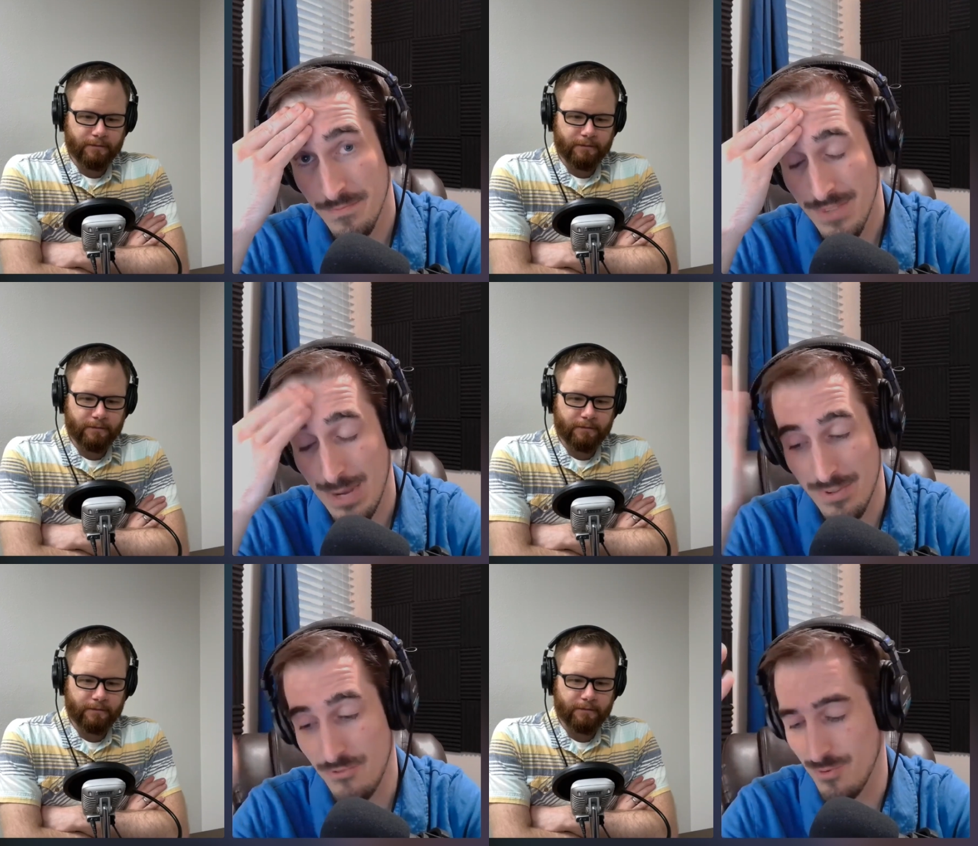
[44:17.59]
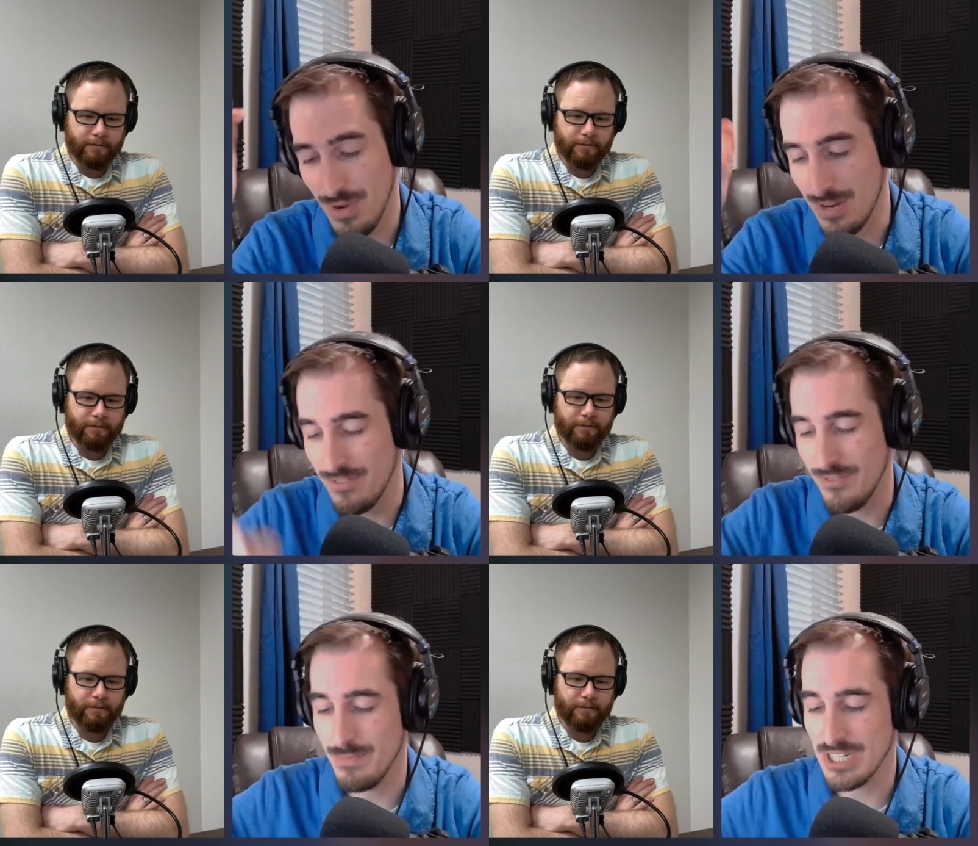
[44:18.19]
Speaker 1: I believe we might have
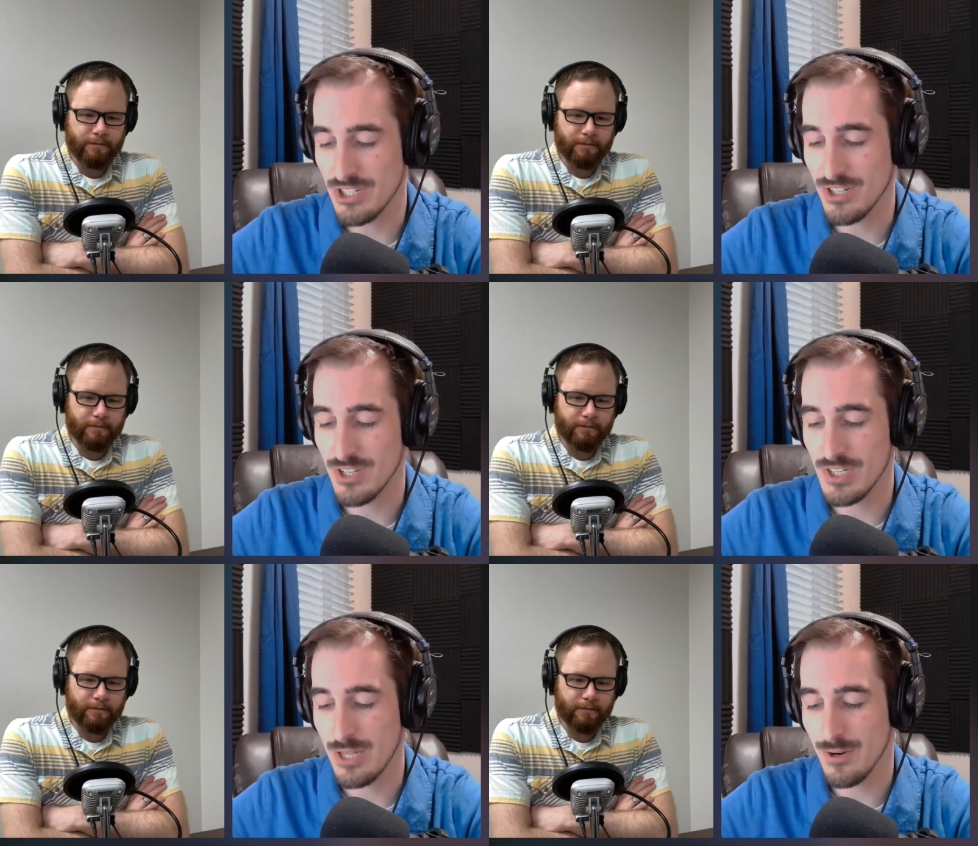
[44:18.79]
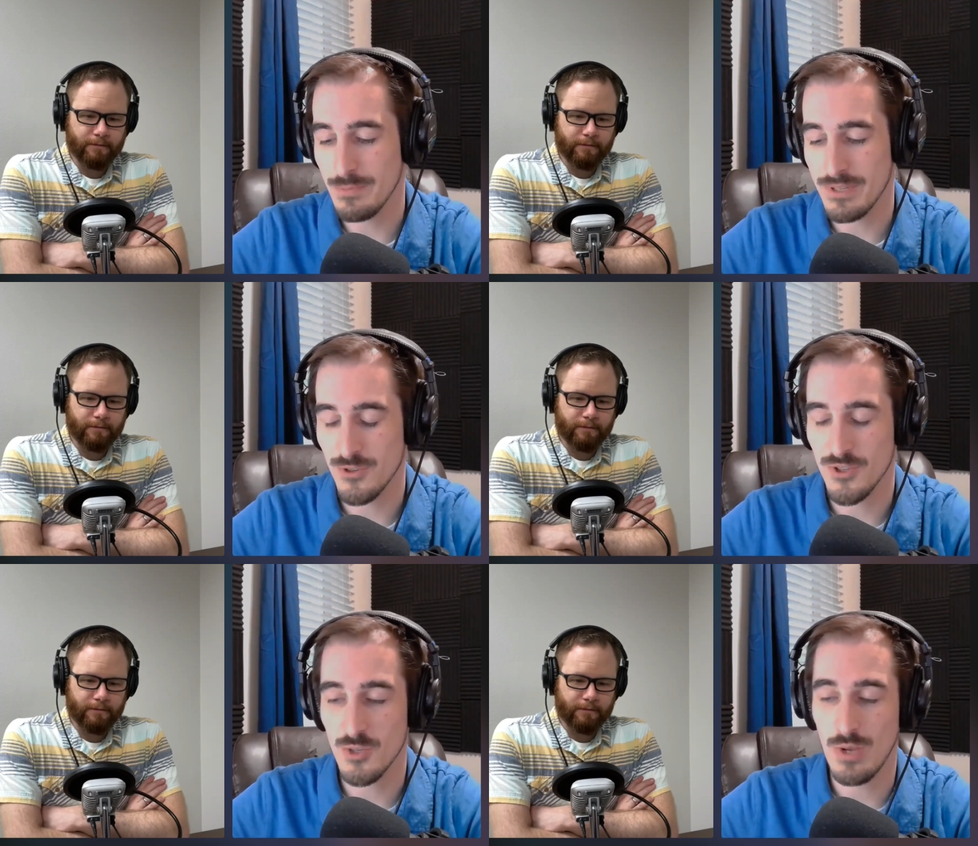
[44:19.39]
even mentioned this in other
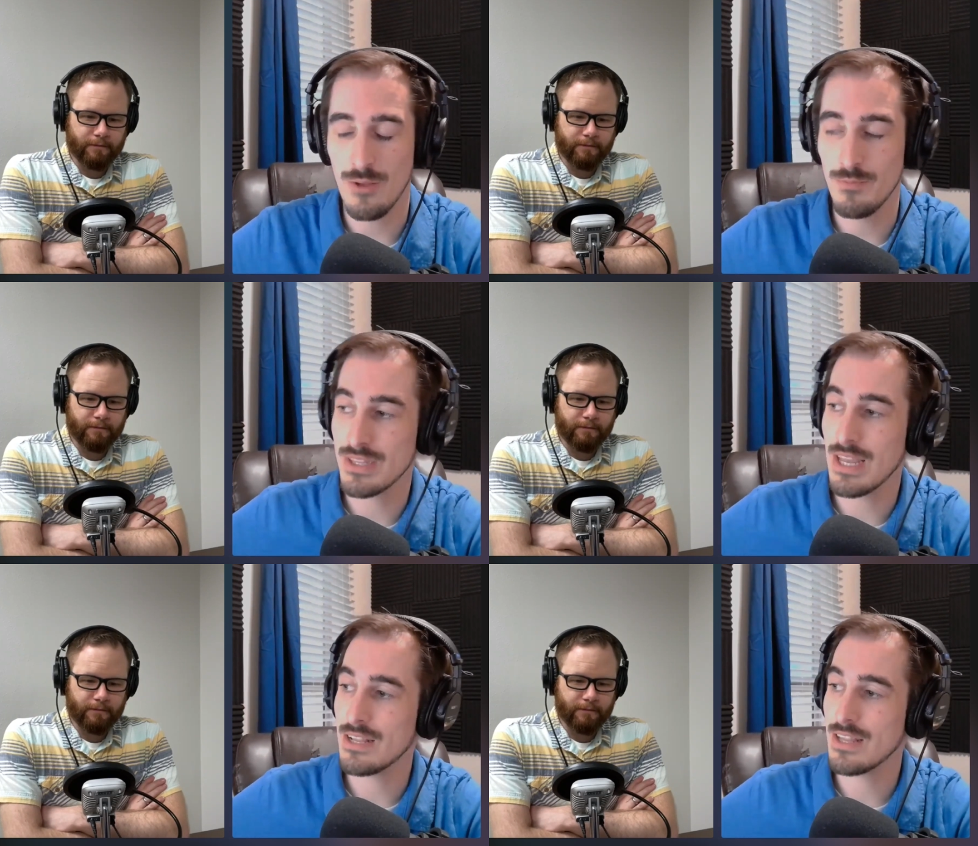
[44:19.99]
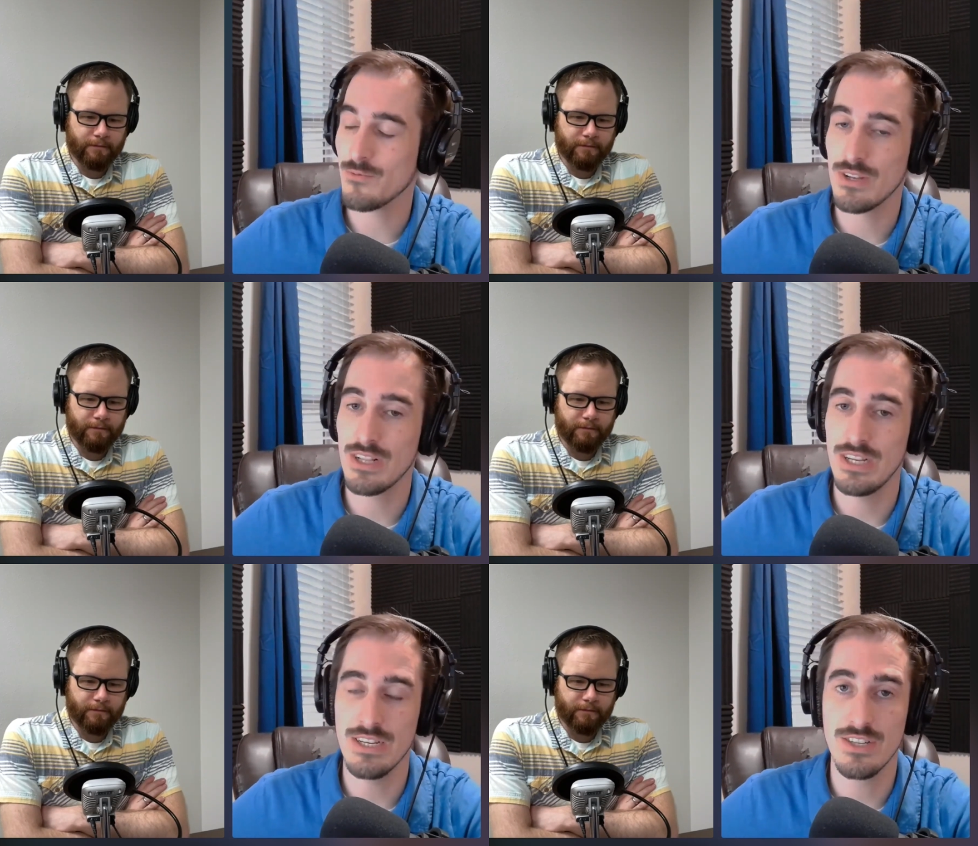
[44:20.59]
episodes as well, but that that
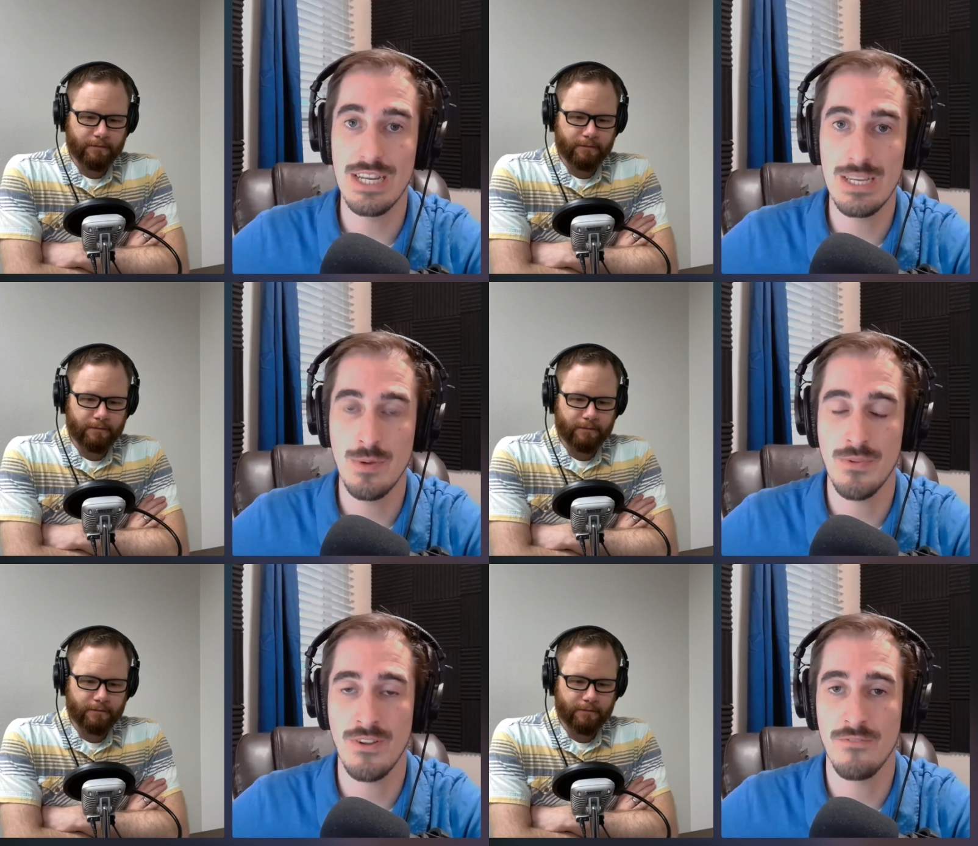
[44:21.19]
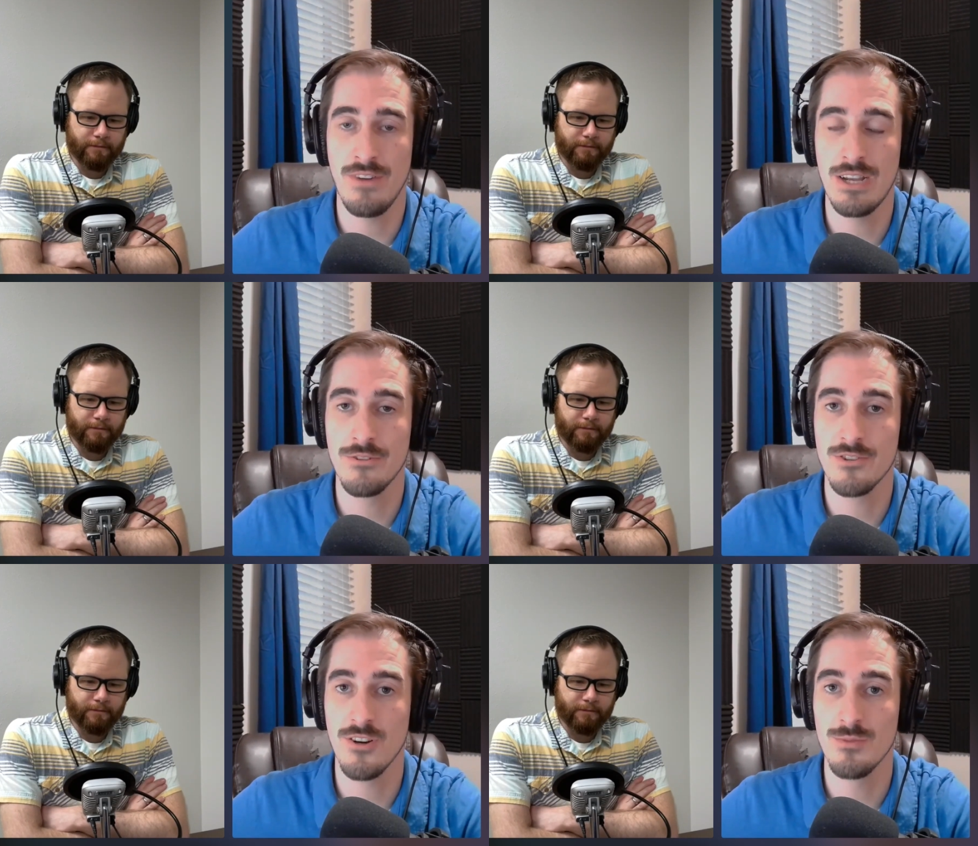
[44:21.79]
really is getting people to define their
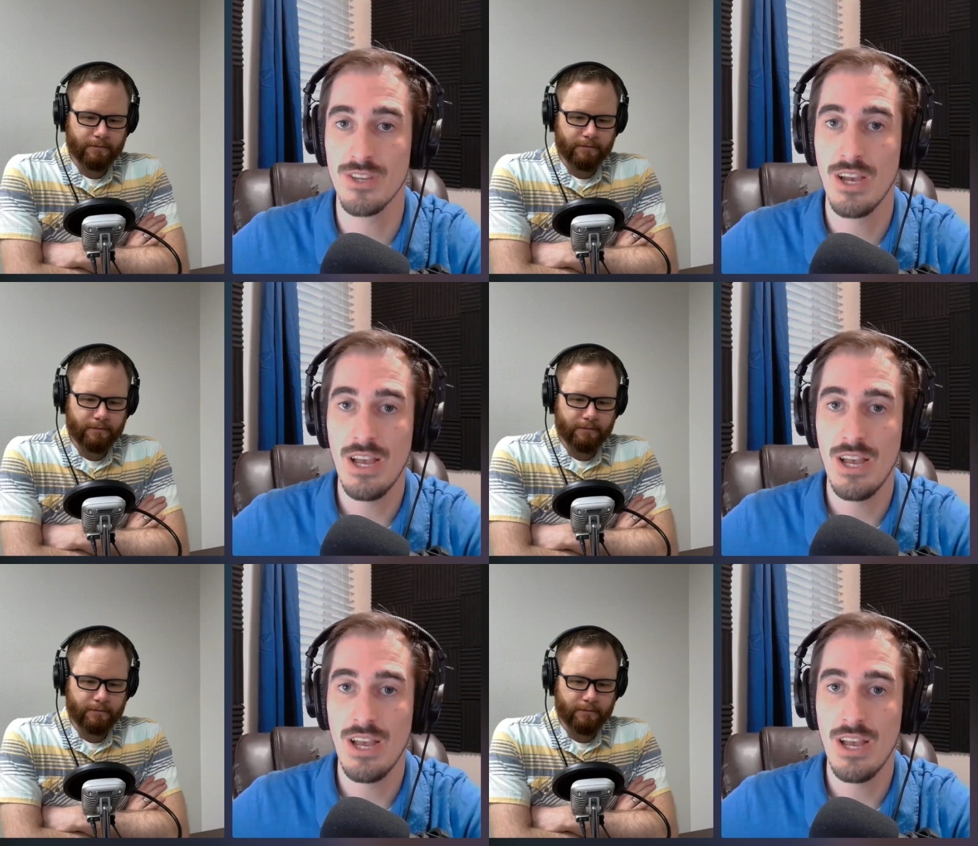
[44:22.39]
terms